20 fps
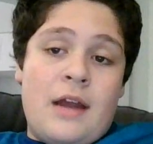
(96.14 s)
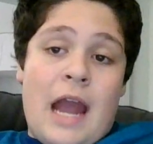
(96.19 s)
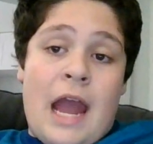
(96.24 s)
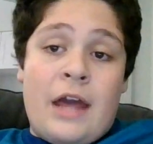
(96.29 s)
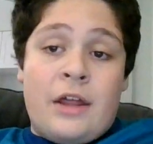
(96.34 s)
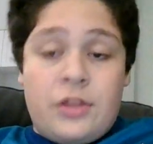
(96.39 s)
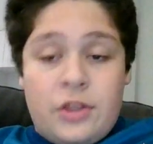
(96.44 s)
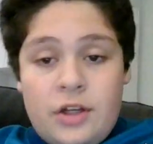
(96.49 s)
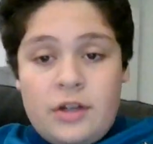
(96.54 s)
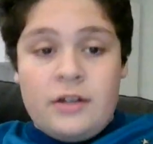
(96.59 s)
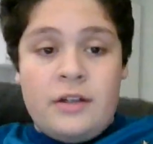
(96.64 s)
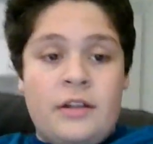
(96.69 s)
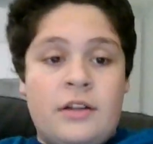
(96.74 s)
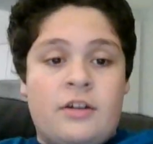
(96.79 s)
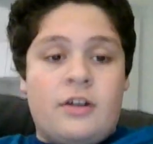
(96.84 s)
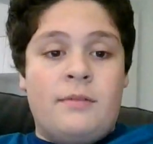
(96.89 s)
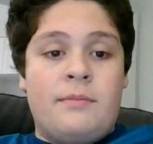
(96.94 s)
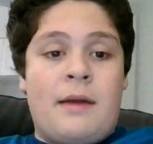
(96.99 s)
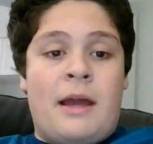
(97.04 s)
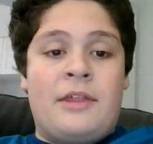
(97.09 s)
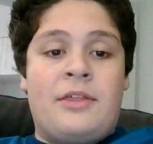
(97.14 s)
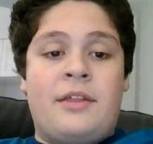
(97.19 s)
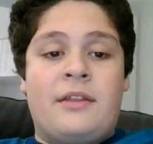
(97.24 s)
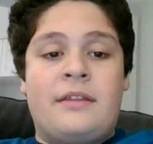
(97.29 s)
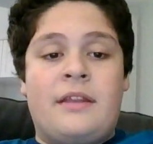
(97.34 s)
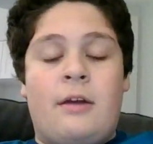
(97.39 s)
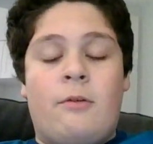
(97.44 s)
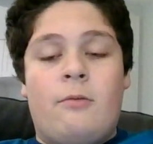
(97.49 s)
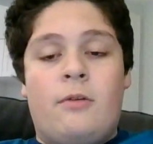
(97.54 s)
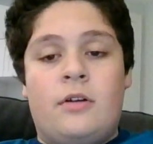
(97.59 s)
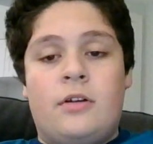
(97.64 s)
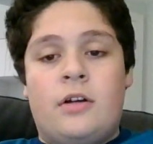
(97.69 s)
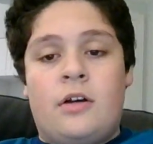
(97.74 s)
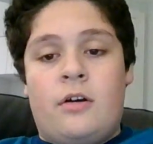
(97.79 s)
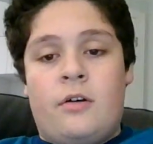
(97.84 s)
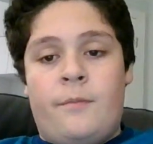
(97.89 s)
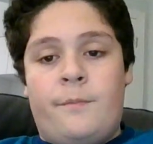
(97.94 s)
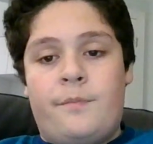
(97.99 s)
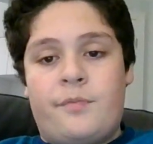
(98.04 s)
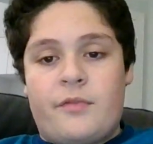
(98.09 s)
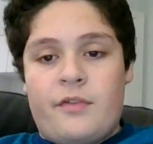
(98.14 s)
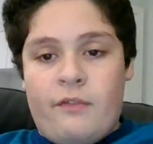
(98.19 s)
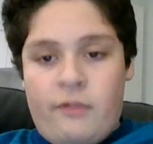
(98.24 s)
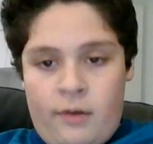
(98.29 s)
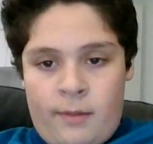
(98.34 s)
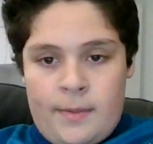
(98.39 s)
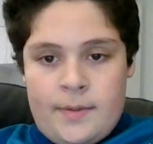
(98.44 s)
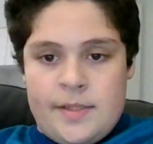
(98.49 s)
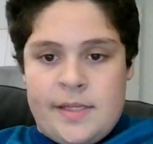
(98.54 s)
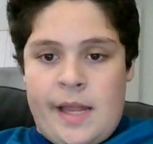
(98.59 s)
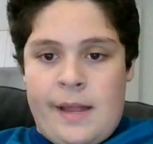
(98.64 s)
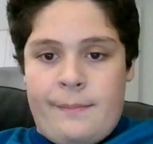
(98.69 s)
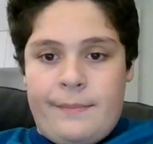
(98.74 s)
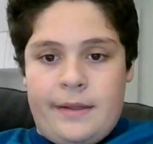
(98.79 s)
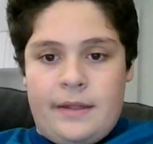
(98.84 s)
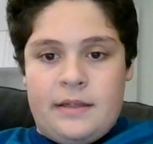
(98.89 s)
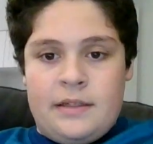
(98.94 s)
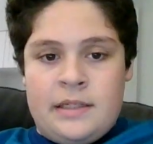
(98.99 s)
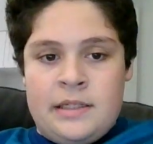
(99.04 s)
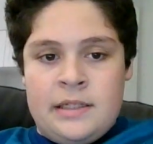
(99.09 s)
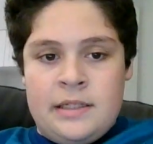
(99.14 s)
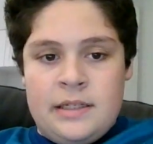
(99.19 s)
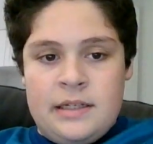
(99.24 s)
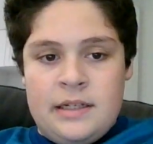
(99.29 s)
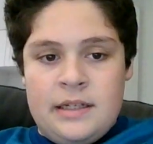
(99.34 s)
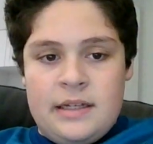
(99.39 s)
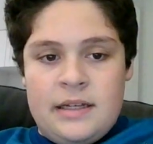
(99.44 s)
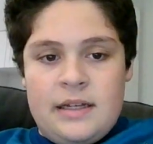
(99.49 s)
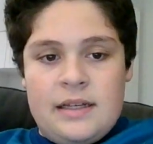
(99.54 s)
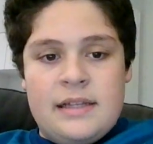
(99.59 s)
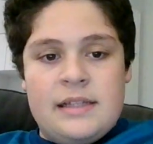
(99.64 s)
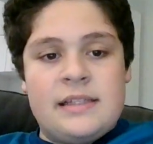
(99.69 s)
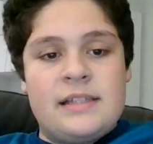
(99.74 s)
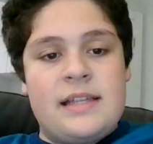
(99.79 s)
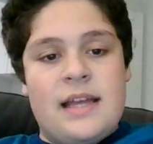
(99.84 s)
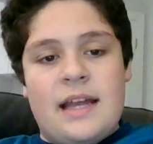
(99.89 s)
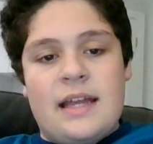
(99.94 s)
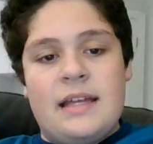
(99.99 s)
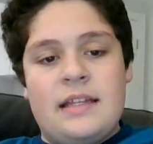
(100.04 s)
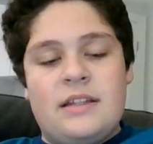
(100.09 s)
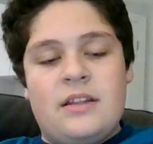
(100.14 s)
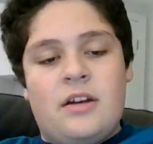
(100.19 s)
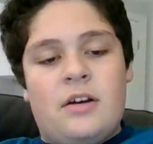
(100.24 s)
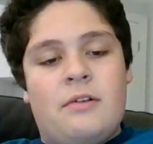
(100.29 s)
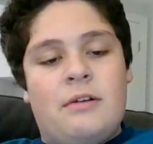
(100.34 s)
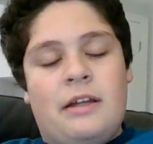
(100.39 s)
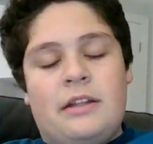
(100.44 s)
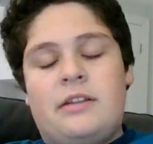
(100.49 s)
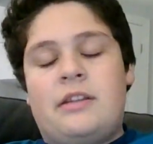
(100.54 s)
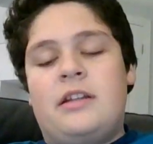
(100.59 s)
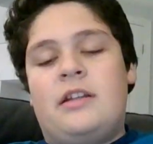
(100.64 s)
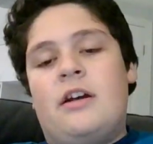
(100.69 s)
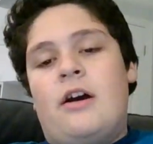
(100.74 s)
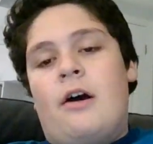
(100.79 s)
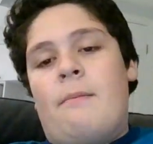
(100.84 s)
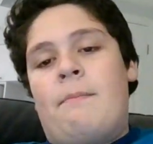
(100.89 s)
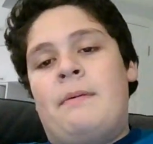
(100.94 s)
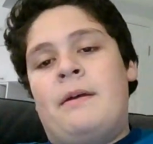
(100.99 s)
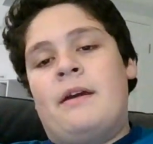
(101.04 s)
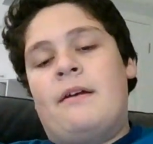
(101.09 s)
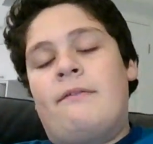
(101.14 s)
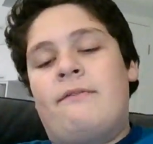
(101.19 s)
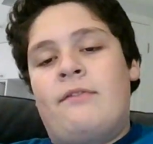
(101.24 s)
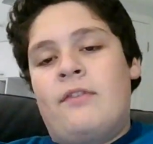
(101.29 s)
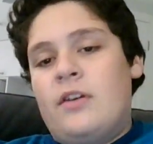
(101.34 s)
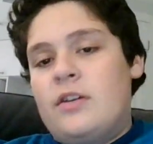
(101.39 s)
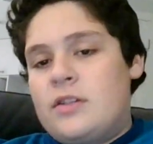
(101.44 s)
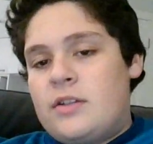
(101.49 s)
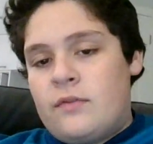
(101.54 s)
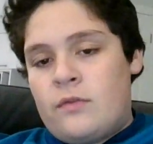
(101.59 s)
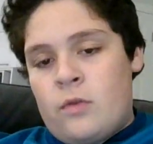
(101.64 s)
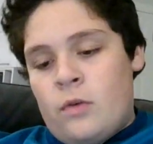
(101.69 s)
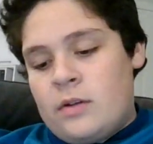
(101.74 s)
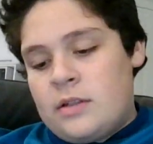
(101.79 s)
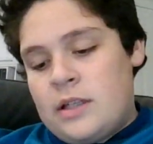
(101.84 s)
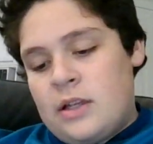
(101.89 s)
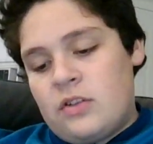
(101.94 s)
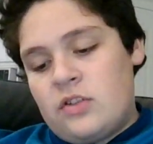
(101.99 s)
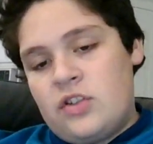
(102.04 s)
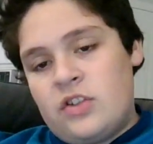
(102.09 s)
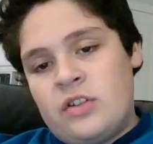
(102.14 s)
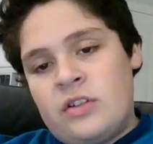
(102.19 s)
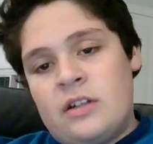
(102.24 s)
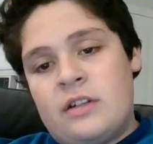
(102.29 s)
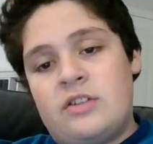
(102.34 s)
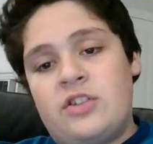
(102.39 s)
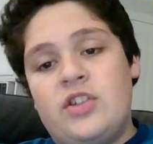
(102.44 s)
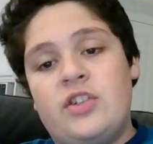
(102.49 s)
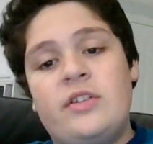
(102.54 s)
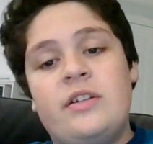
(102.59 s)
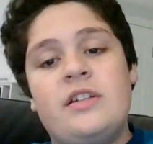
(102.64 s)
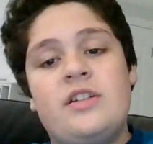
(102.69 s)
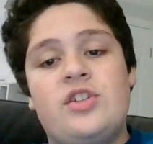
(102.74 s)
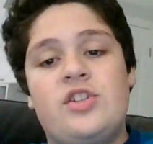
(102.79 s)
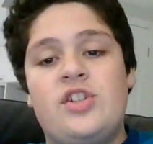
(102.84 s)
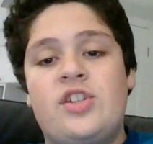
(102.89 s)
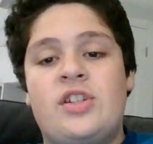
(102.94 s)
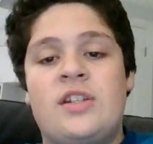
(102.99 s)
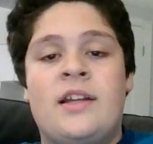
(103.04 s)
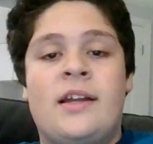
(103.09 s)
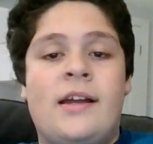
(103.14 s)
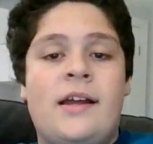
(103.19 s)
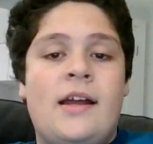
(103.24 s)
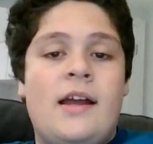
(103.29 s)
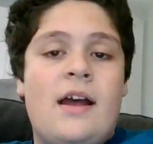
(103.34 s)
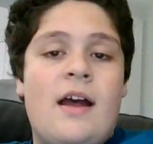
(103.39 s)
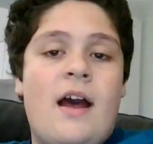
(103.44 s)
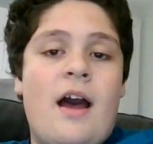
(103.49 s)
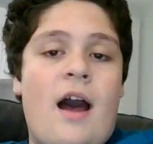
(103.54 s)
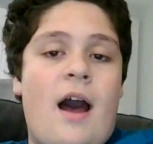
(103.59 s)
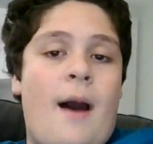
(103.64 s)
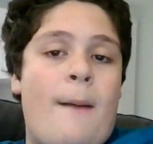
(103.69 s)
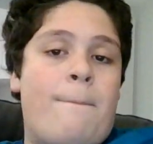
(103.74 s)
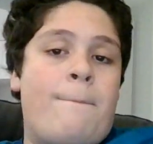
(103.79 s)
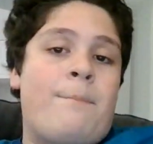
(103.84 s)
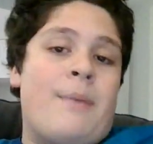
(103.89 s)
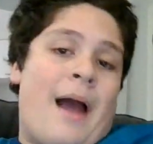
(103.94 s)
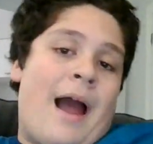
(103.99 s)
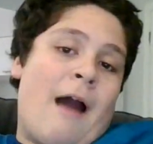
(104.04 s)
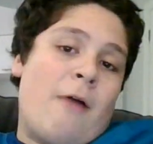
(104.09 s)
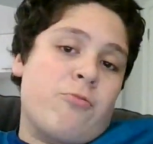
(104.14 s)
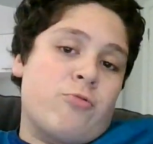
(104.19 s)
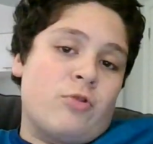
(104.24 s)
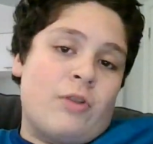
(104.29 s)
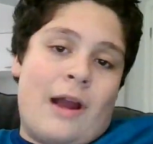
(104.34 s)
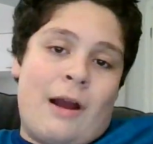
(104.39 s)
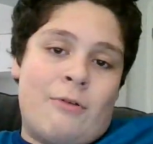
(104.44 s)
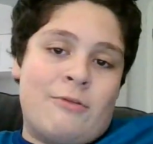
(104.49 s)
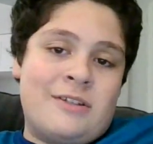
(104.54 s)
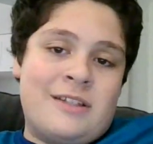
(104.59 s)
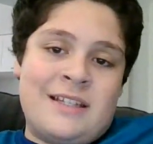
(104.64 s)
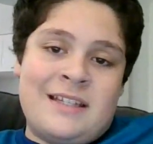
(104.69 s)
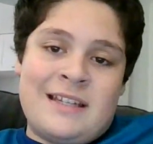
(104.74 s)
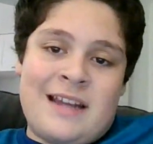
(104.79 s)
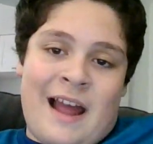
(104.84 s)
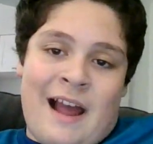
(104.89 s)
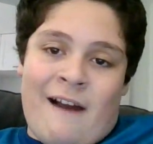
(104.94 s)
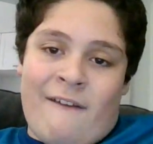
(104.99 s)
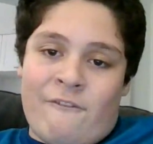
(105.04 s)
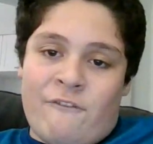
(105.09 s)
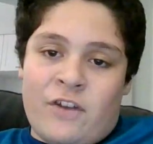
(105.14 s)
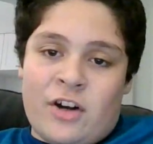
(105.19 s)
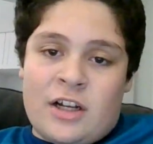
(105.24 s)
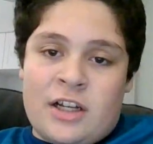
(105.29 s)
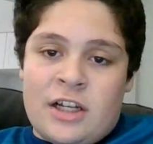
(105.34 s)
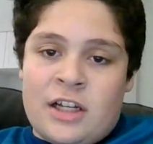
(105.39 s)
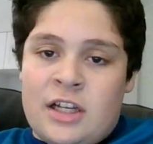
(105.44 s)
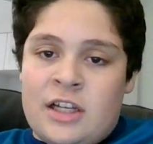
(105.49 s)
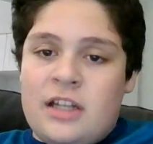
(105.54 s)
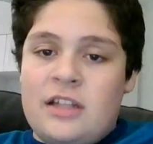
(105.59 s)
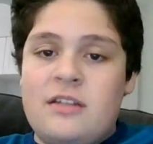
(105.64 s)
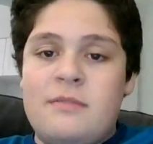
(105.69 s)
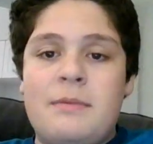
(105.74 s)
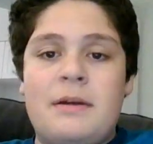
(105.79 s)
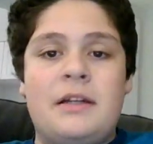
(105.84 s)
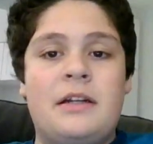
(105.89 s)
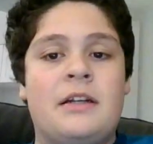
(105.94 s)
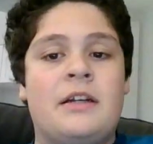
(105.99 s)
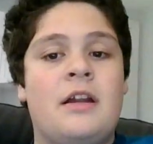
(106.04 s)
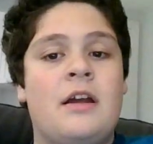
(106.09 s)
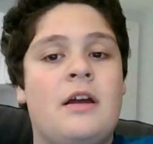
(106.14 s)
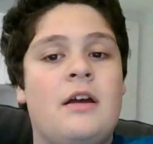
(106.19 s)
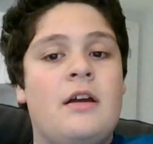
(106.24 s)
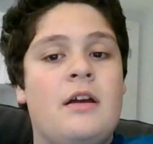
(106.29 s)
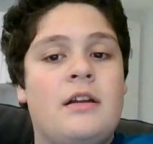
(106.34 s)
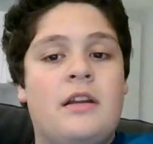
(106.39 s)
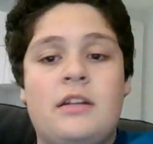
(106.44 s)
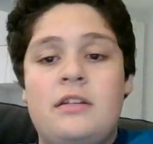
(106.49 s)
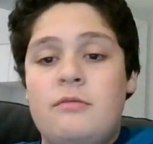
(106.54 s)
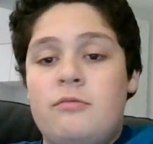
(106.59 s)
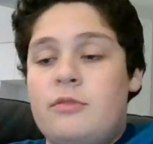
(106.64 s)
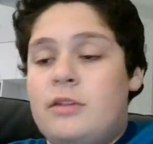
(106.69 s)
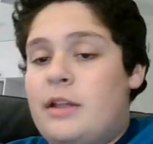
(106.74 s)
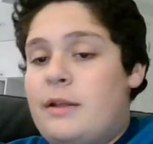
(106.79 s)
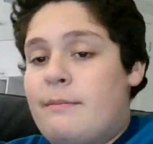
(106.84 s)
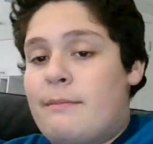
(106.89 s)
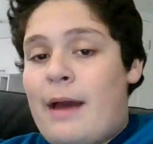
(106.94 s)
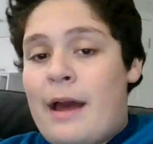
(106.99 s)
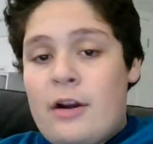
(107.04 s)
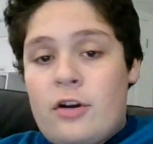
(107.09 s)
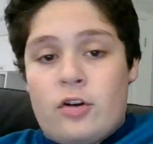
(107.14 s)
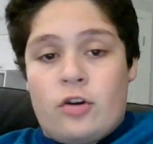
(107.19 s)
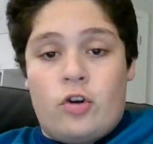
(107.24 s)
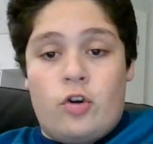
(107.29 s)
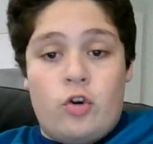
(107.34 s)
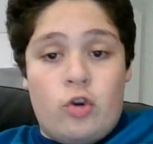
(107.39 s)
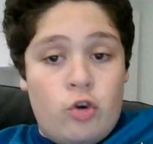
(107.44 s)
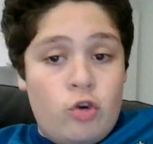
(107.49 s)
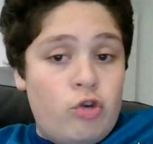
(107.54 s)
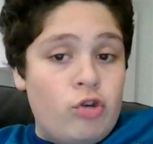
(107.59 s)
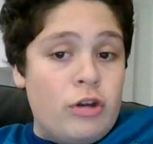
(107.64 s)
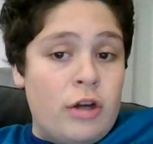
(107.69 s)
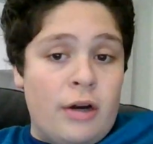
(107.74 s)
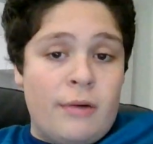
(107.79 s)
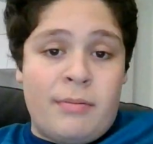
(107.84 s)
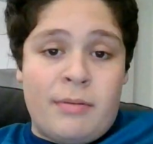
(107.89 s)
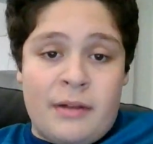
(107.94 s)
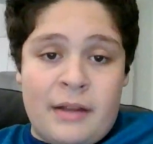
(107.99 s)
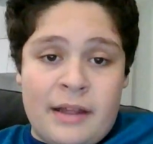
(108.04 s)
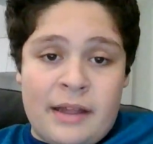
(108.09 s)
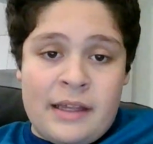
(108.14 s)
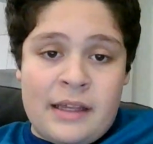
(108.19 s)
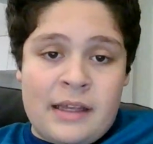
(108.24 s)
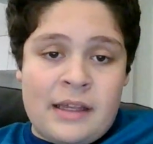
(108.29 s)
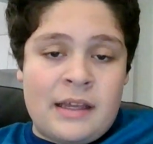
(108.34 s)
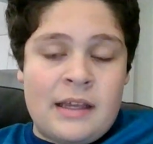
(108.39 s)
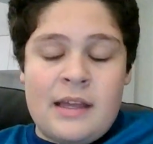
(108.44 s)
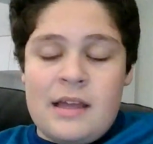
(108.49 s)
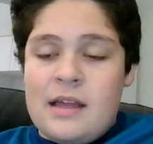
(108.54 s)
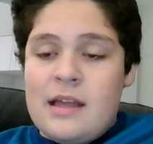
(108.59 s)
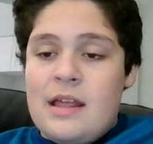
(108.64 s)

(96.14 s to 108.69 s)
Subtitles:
And third in the group, I think they will go for Mozambique. Second, though, Ethiopia. And first, of course, Algeria. Algeria is just a powerhouse in Africa. It doesn't really matter who they're playing.